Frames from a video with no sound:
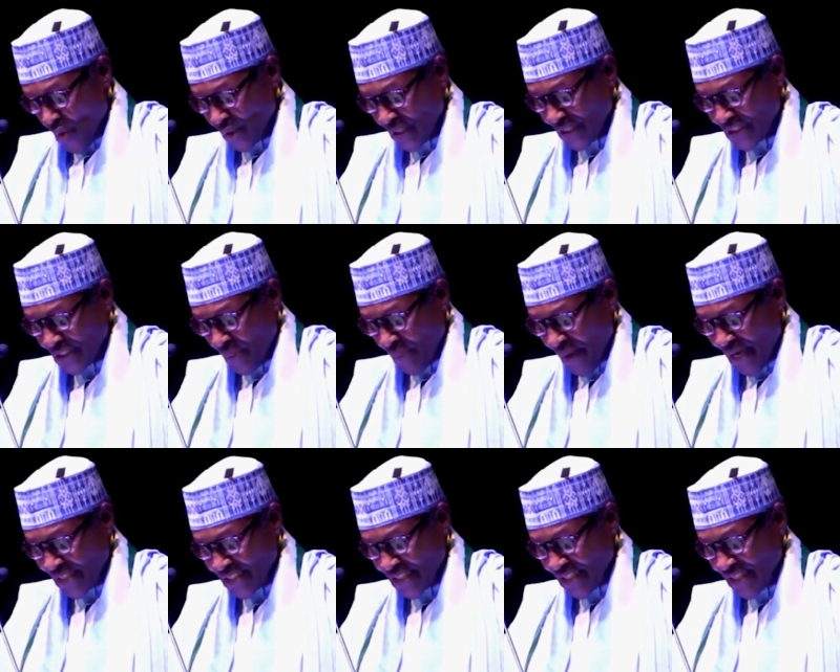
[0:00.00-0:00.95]
who led the
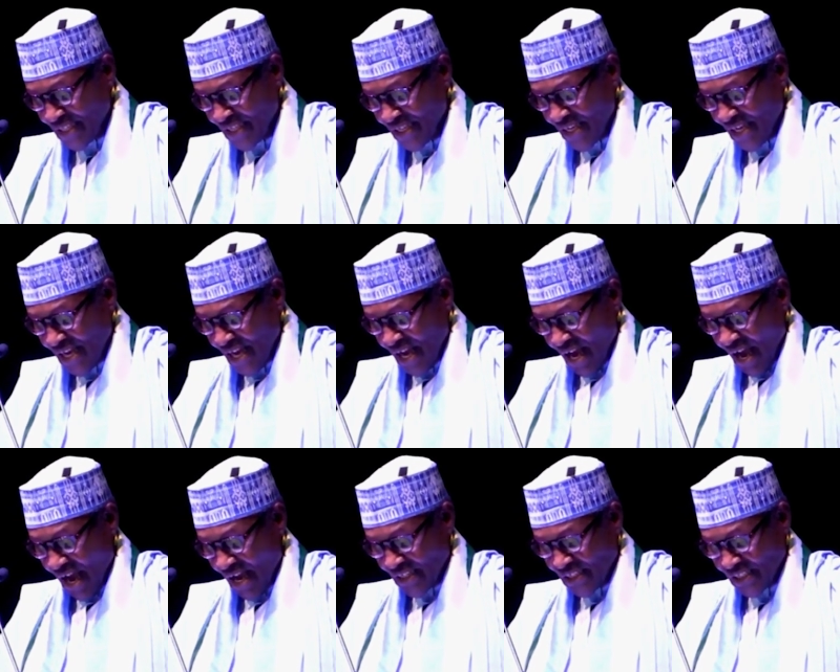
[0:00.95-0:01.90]
party
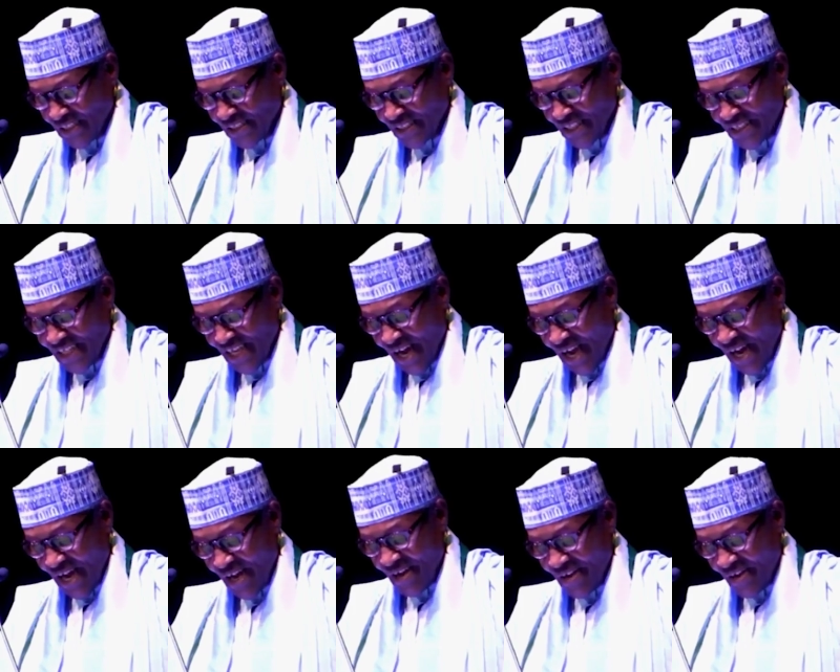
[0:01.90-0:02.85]
until this year,